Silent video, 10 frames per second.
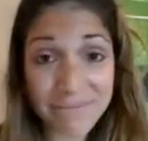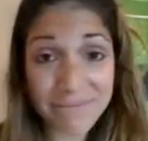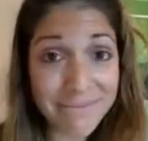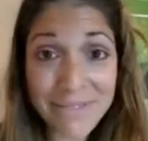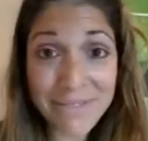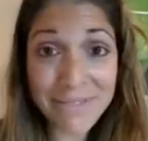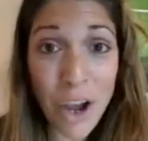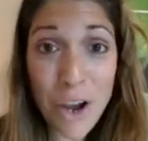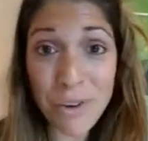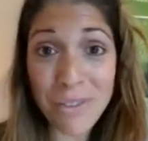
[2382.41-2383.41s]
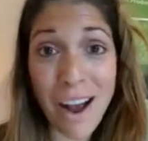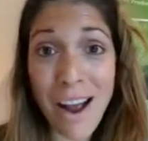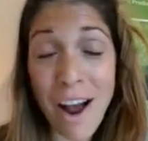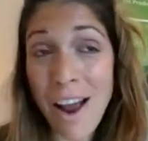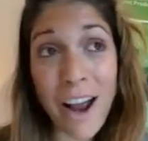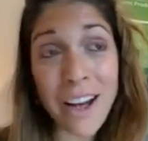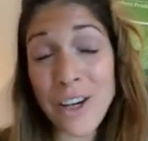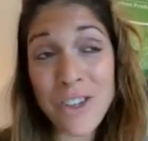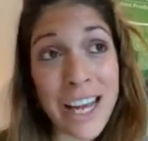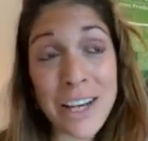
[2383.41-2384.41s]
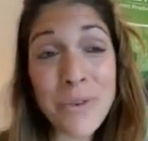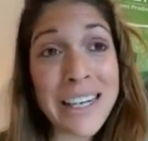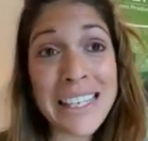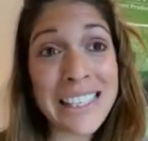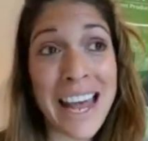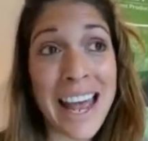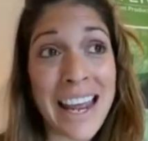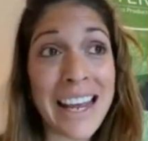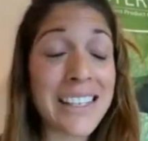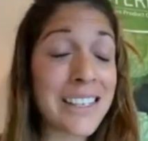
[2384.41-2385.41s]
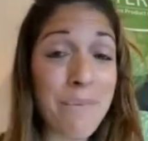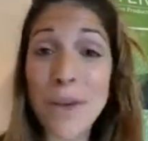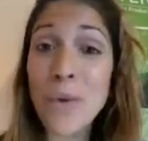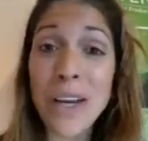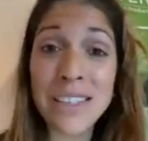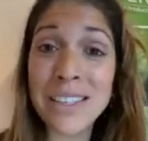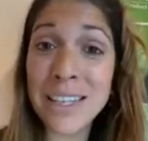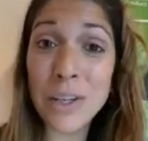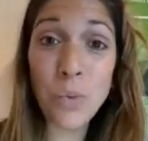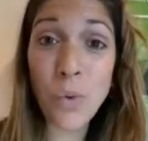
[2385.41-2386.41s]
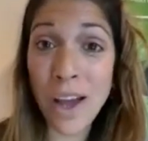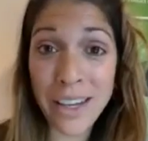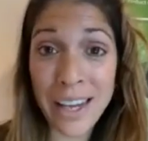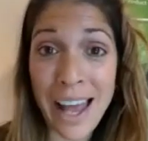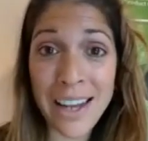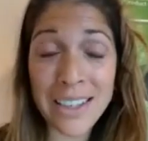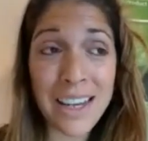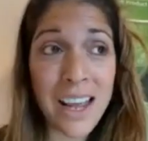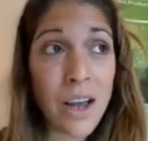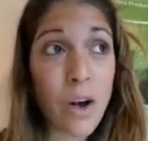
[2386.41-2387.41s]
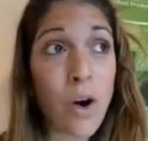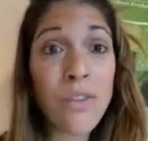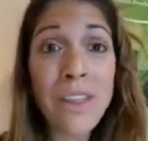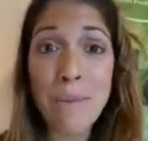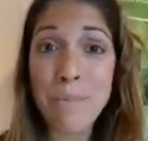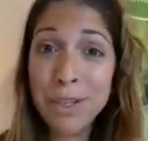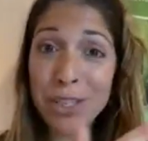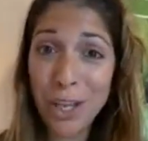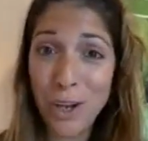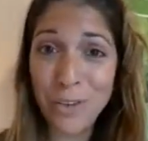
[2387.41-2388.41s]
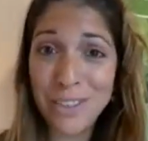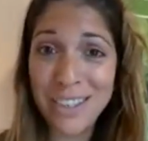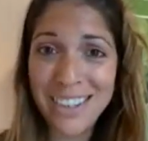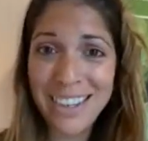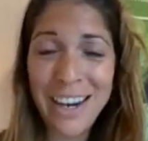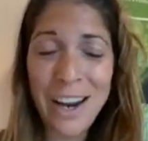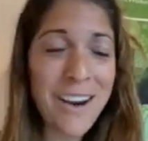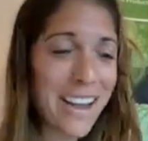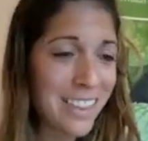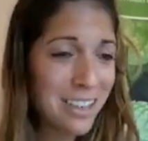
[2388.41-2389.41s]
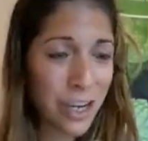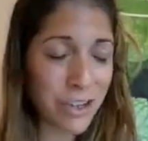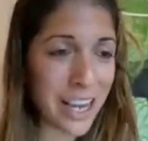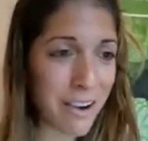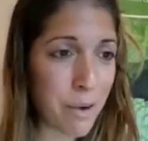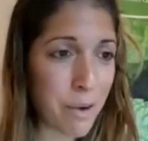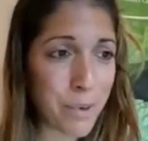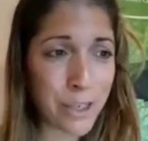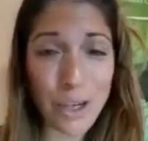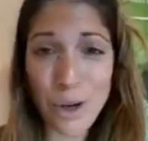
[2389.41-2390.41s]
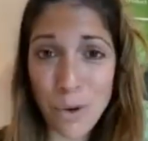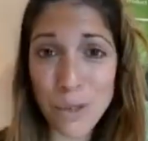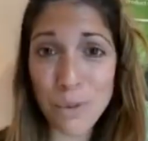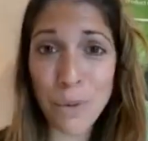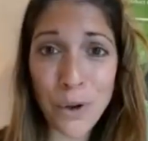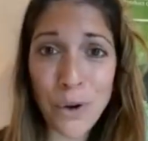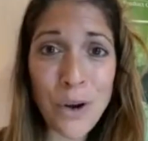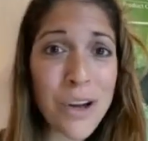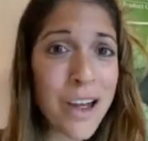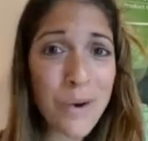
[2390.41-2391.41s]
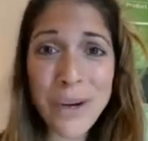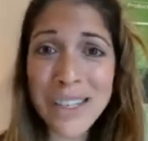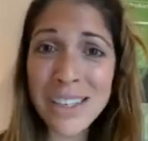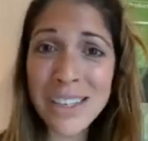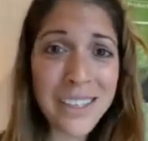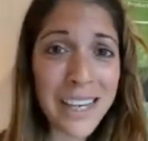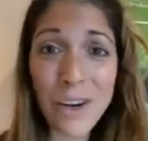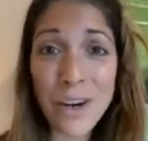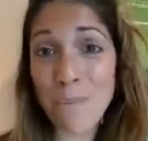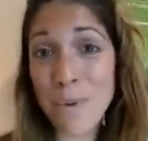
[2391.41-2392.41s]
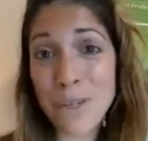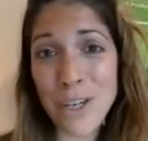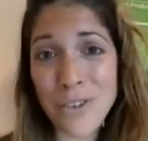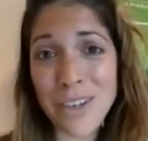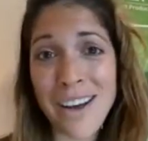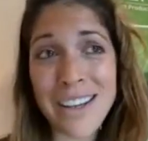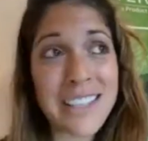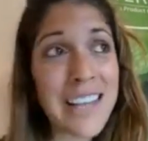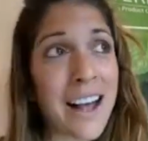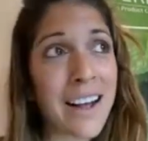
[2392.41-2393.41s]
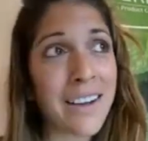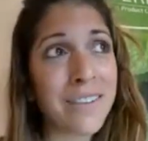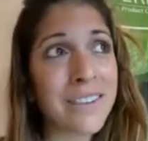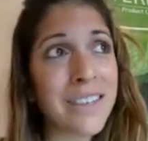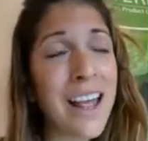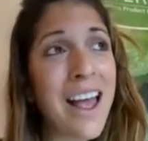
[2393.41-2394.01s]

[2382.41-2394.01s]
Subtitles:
No, I can genuinely say it's something we are still working at, on that pursuit. You know, like the doTERRA pursue what's pure. We're still on a pursuit ourselves.